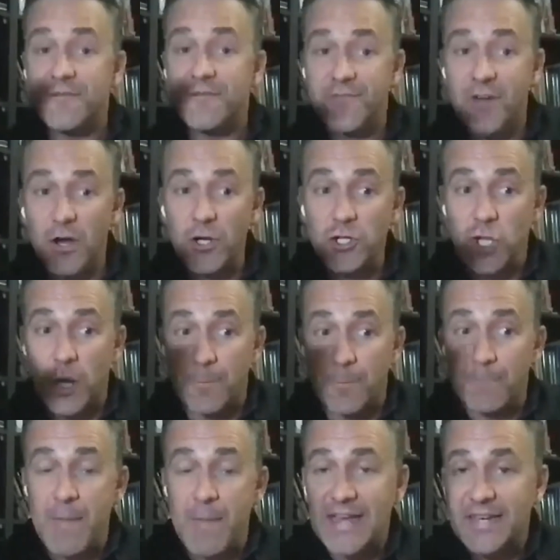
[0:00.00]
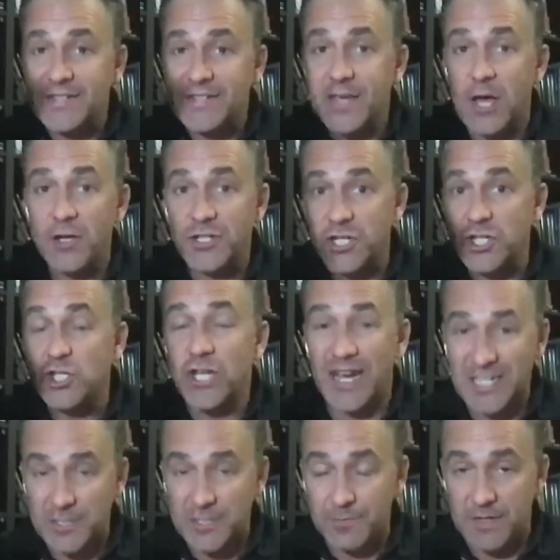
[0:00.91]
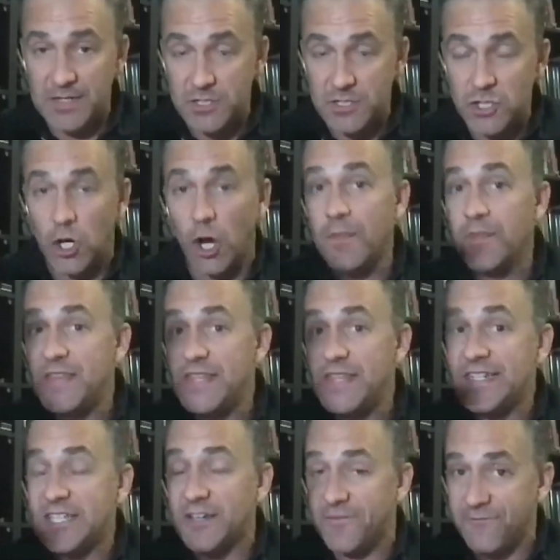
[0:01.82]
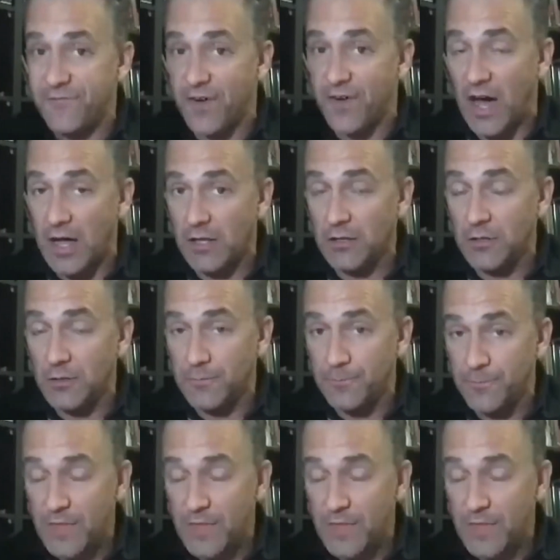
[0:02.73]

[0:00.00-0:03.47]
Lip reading: Photoshop makes those adjustments on the TIFF file.